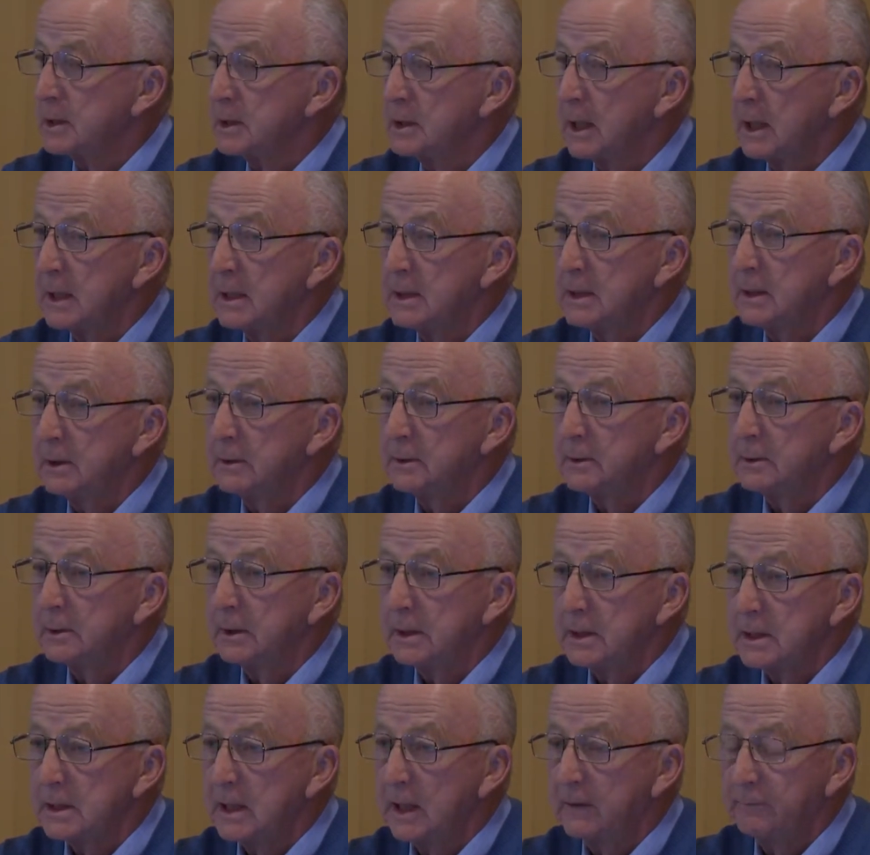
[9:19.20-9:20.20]
in
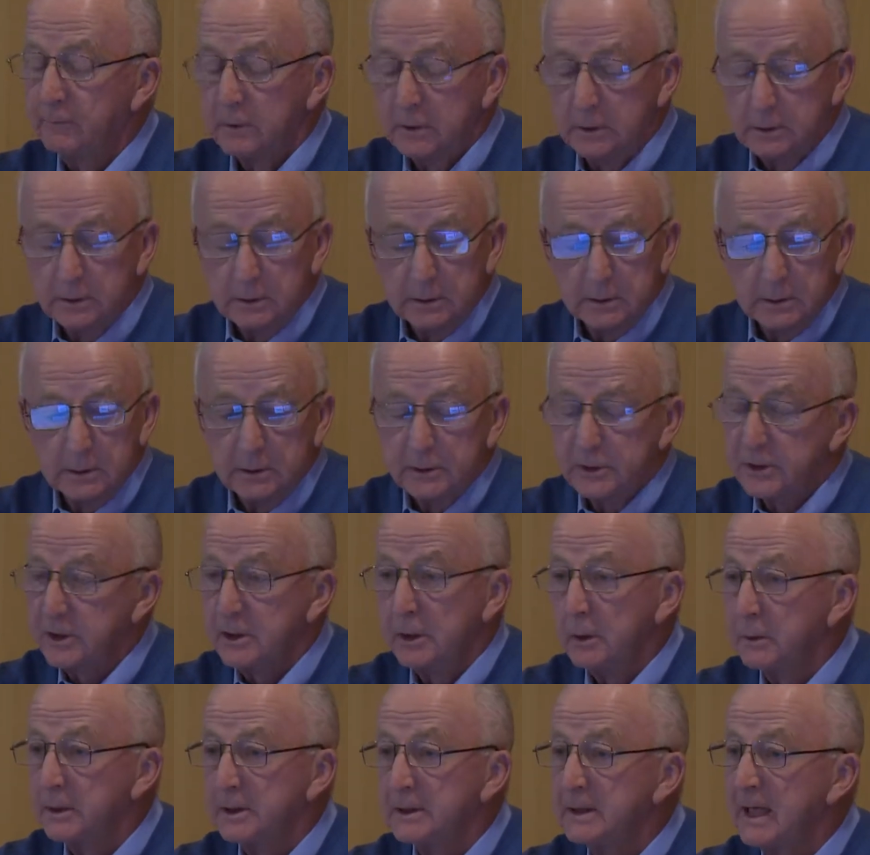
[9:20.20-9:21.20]
1937.
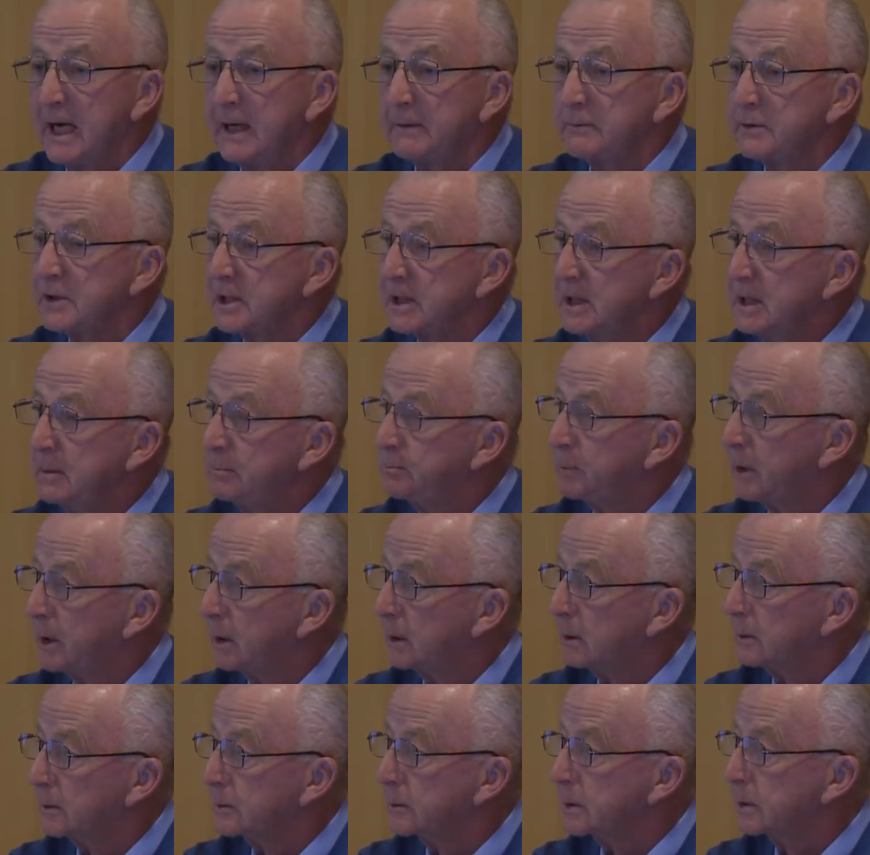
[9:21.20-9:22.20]
Still didn't have seat
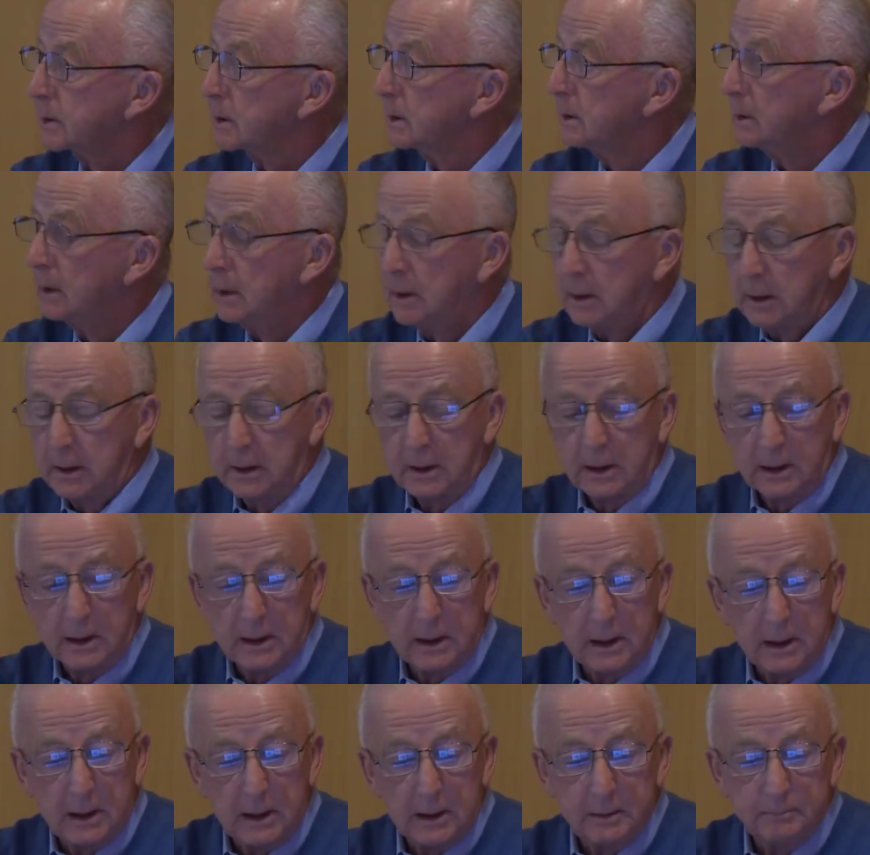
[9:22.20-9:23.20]
belts
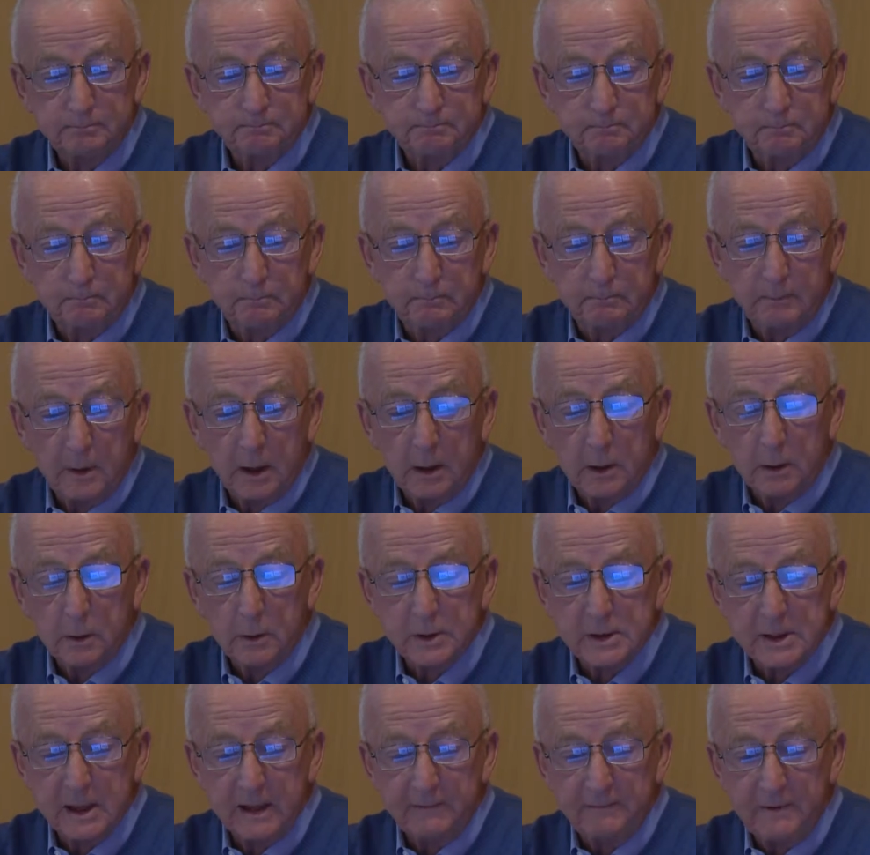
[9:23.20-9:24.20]

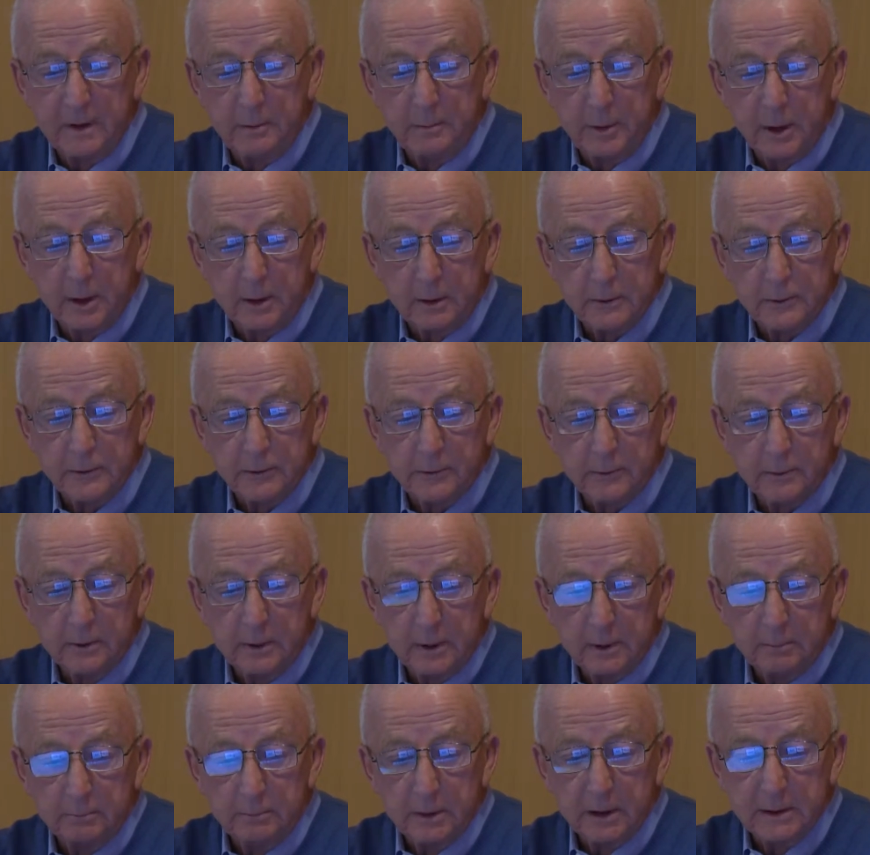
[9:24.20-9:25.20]
or safety belts,
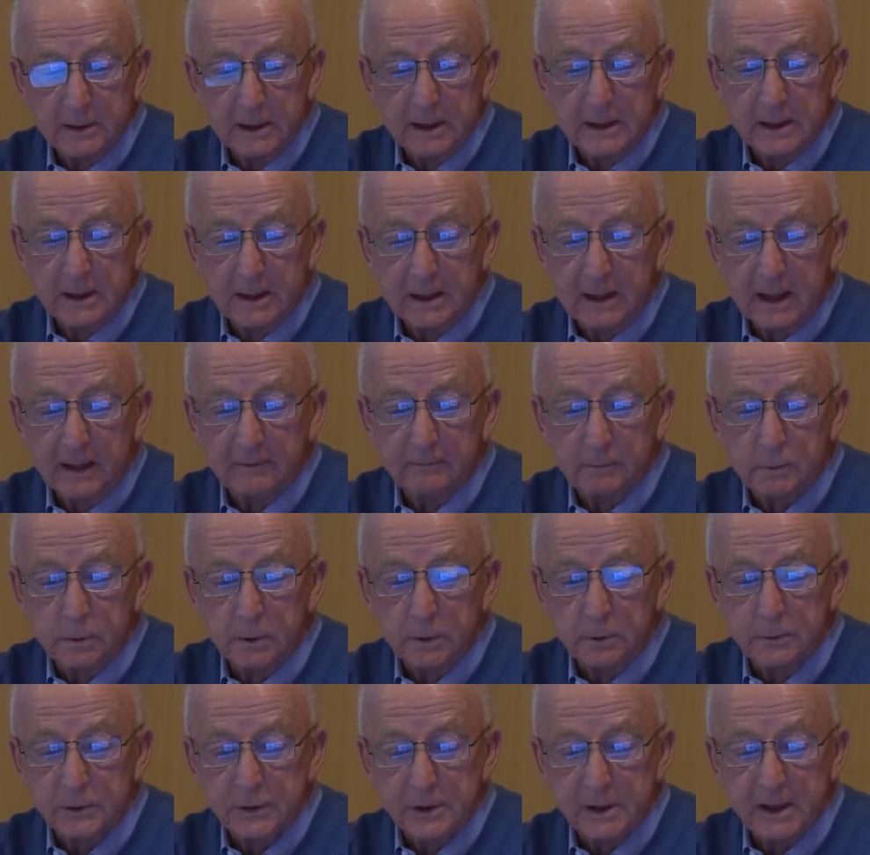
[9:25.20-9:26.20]
but they did have,
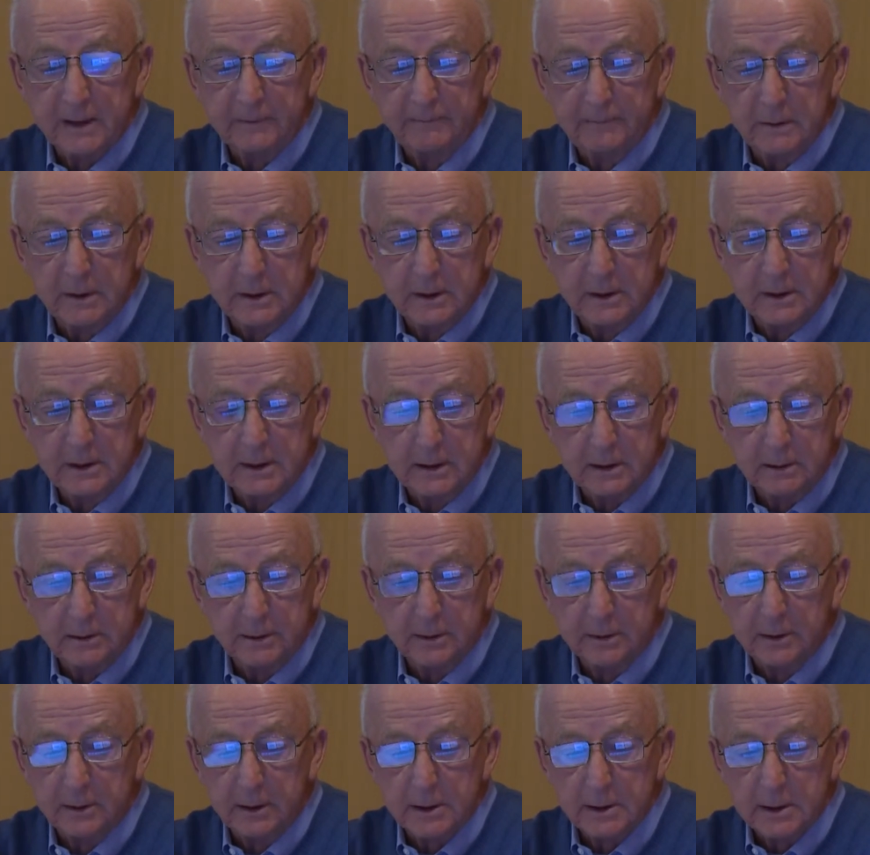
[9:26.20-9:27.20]
quote, safety
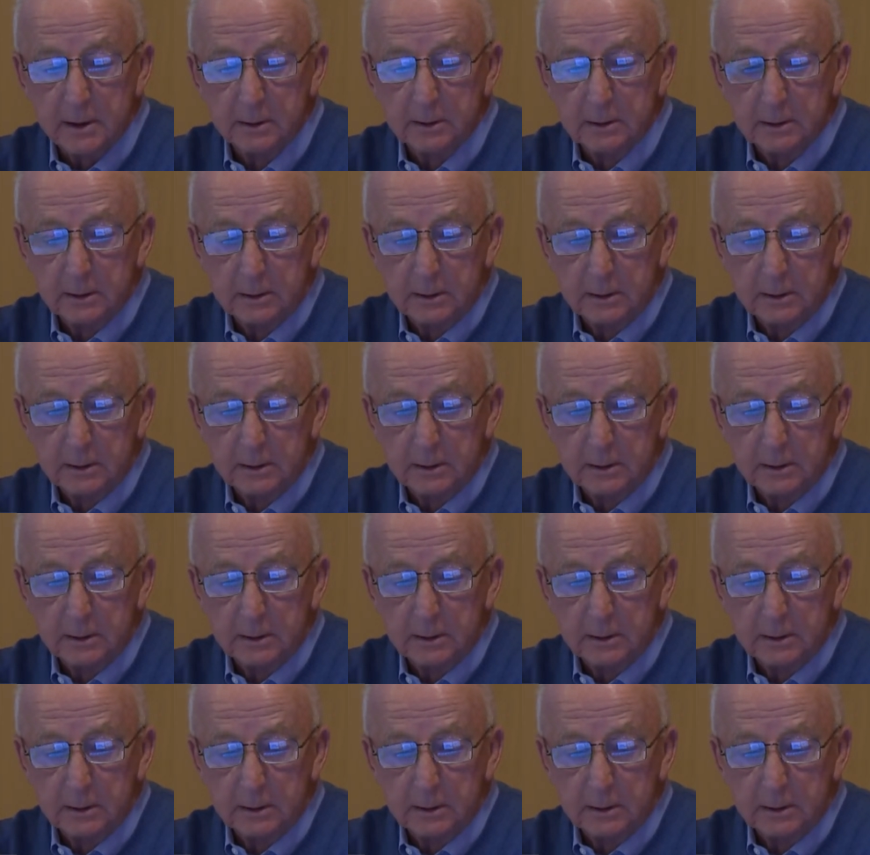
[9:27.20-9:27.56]
interiors.